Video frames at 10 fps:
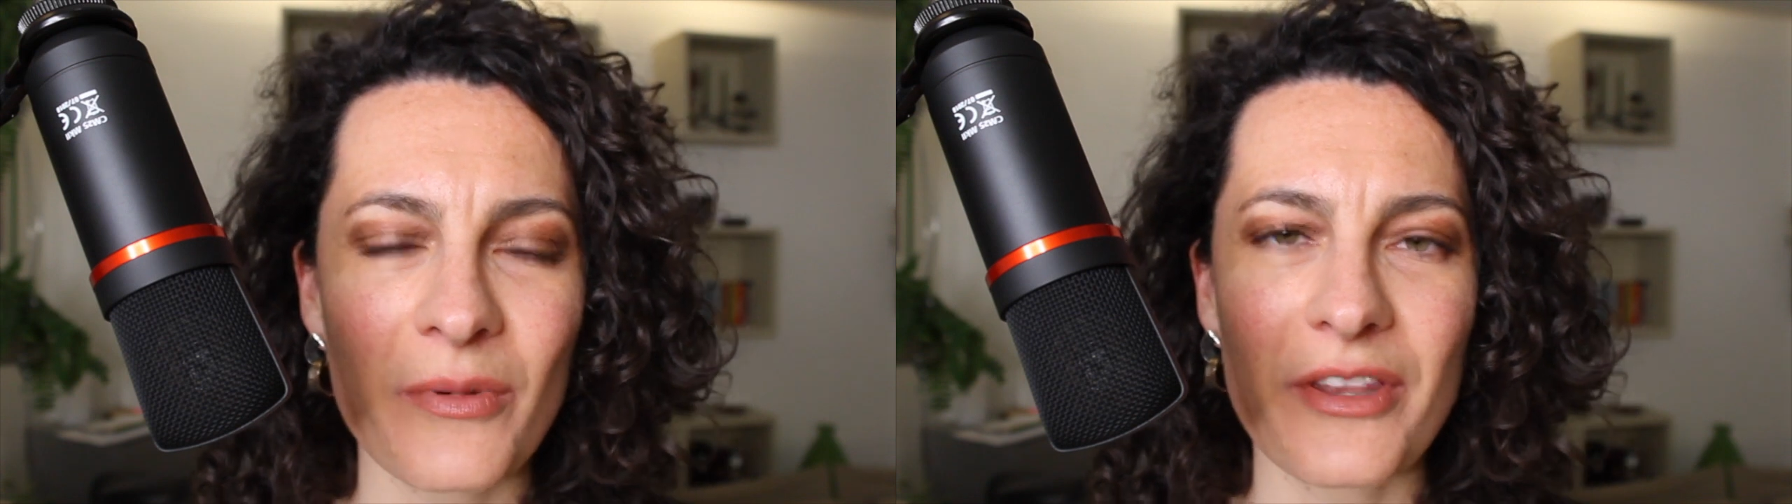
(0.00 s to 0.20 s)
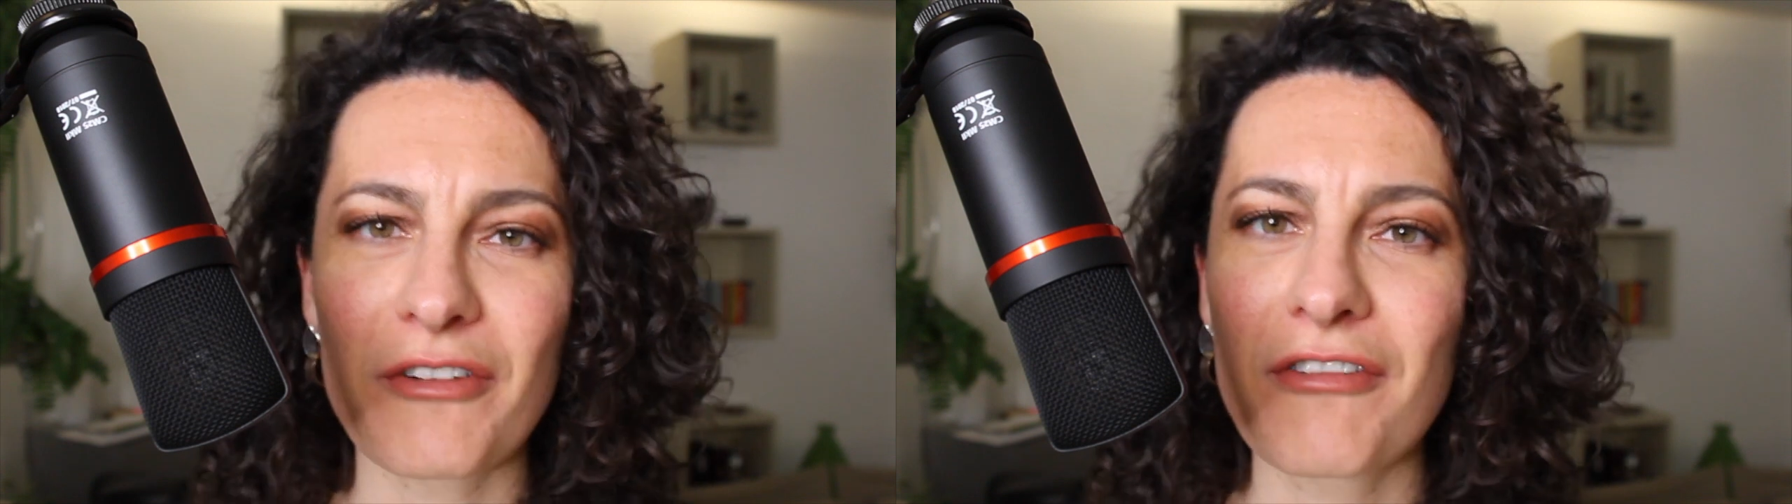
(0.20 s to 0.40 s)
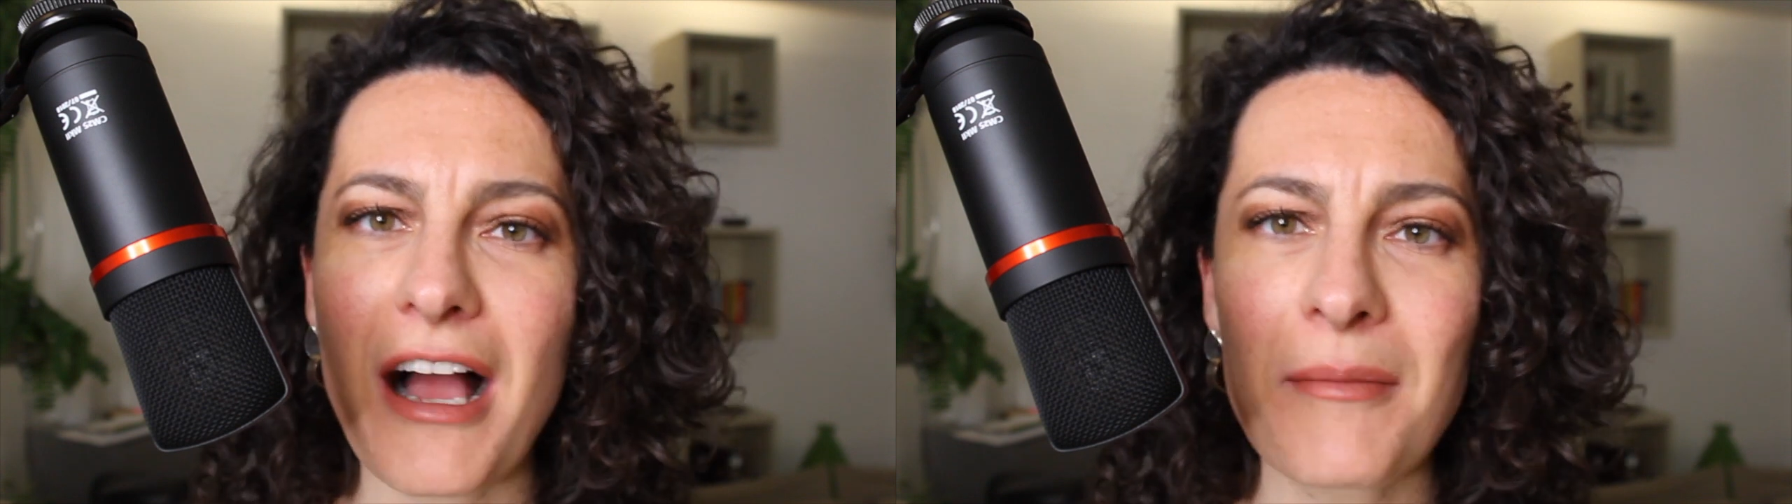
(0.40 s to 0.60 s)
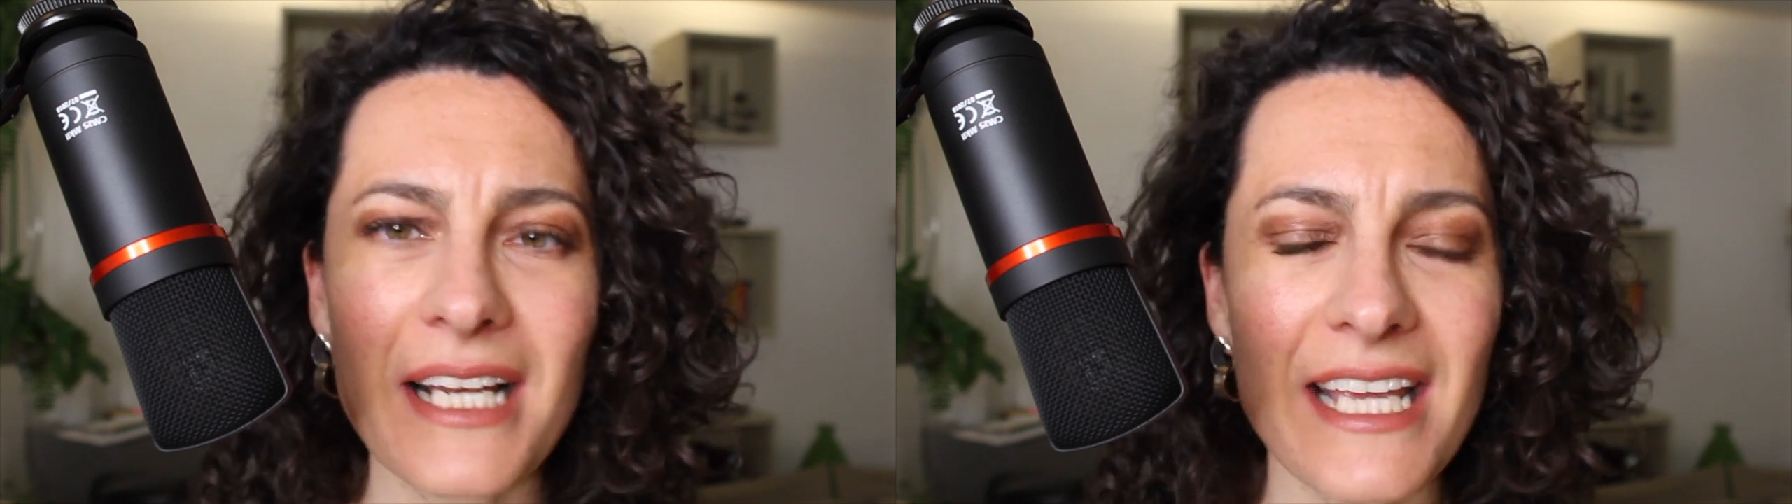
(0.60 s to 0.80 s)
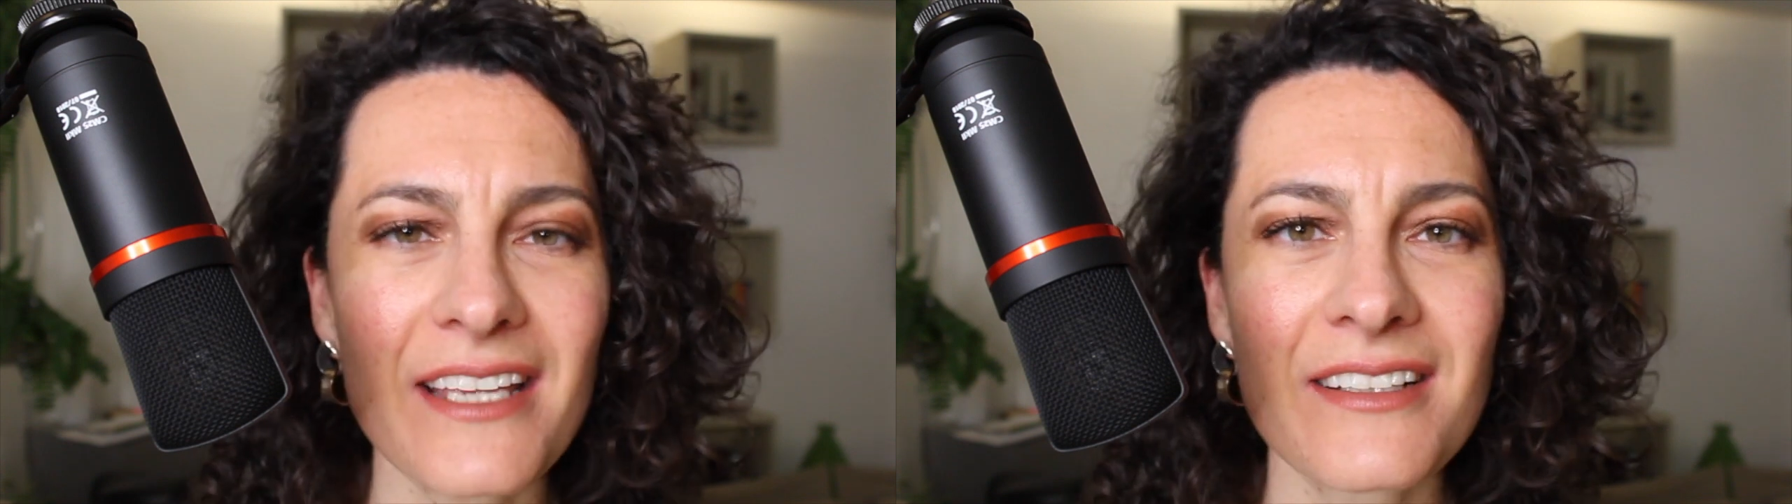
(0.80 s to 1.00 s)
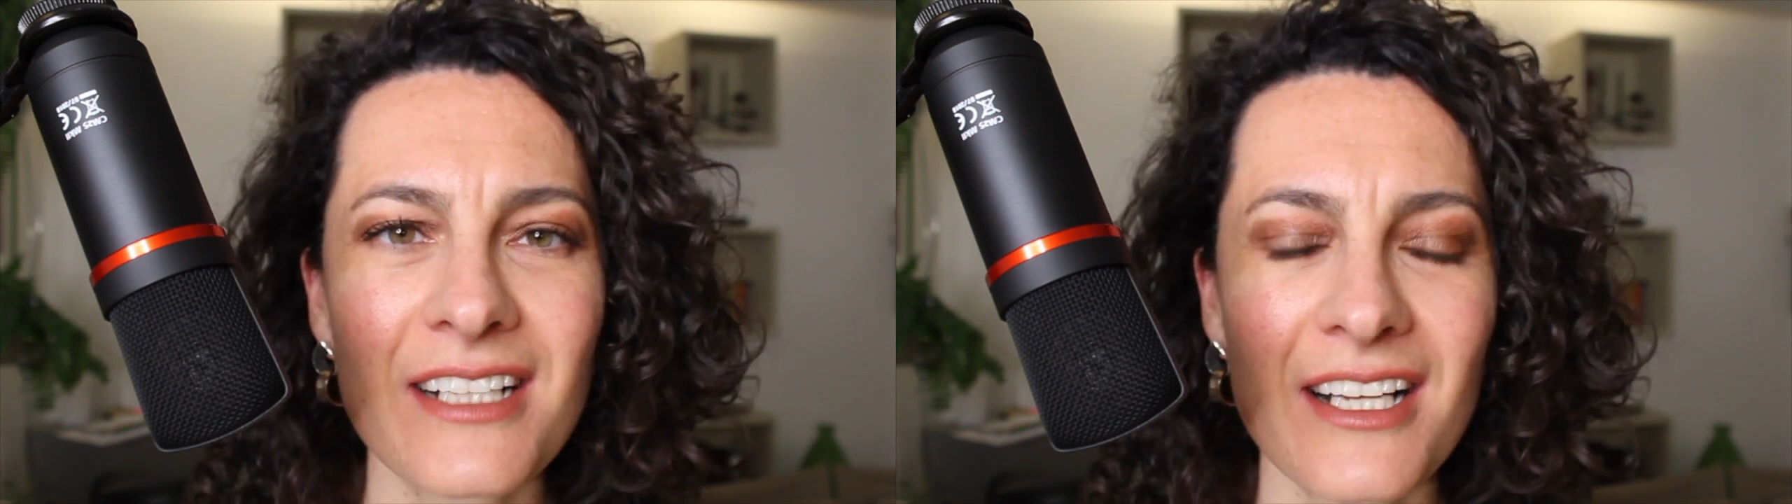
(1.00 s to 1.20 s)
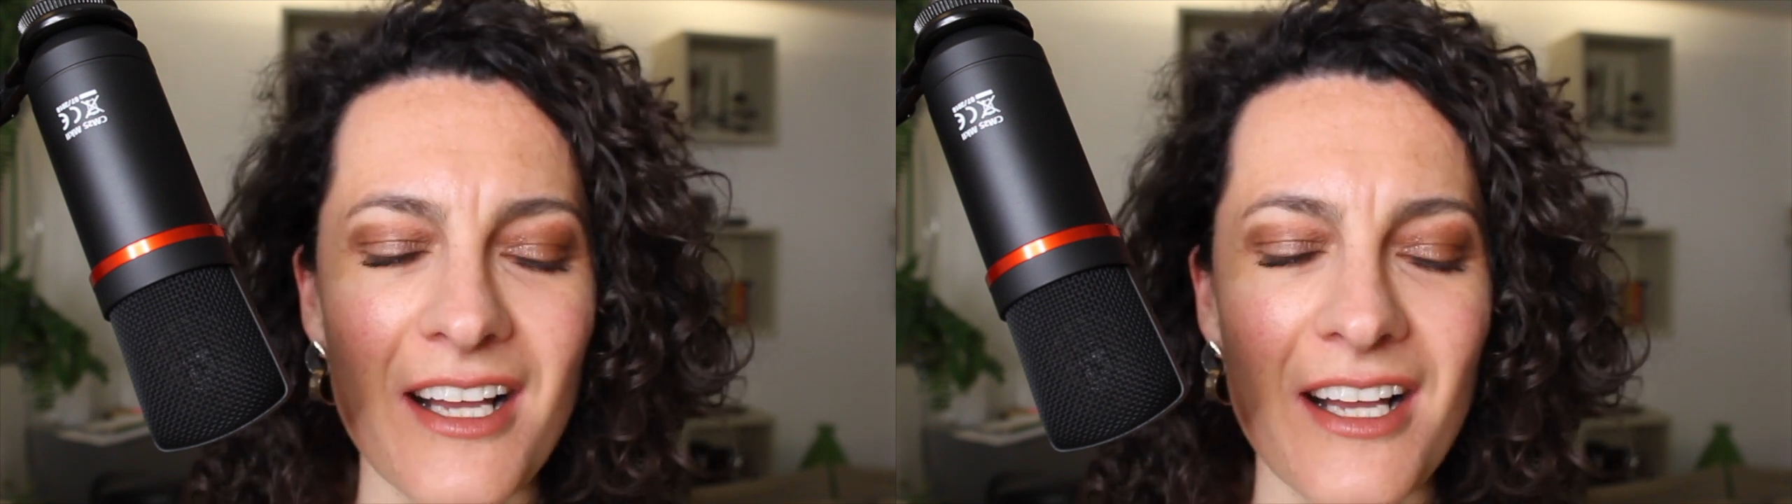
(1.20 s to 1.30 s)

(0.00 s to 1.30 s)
with your family.